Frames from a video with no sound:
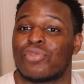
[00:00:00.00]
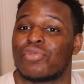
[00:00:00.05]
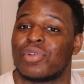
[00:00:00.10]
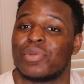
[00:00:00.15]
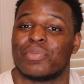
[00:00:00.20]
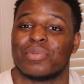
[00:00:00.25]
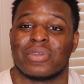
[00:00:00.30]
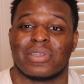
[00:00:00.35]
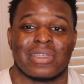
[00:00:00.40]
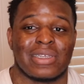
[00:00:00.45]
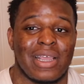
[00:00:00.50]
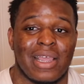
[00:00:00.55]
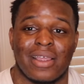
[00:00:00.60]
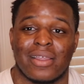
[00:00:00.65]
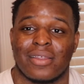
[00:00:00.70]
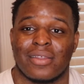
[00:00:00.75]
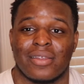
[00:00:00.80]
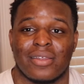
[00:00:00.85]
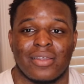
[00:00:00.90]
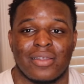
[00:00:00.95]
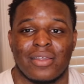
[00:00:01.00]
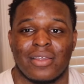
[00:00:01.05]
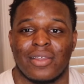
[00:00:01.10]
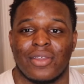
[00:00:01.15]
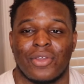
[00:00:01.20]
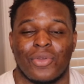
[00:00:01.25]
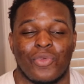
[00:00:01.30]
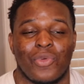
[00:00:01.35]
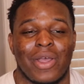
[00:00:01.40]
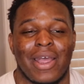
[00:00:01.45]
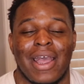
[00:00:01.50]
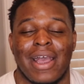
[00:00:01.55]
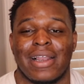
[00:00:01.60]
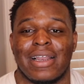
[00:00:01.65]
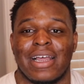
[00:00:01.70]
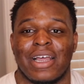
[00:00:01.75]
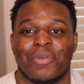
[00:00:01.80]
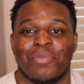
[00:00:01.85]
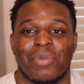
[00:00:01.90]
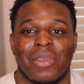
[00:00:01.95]
3% with
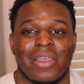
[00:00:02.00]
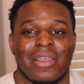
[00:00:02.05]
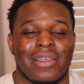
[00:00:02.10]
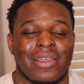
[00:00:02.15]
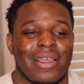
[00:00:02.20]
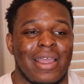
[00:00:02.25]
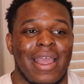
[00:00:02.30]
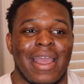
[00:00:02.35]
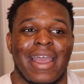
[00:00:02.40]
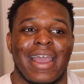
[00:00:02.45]
Ally Bank.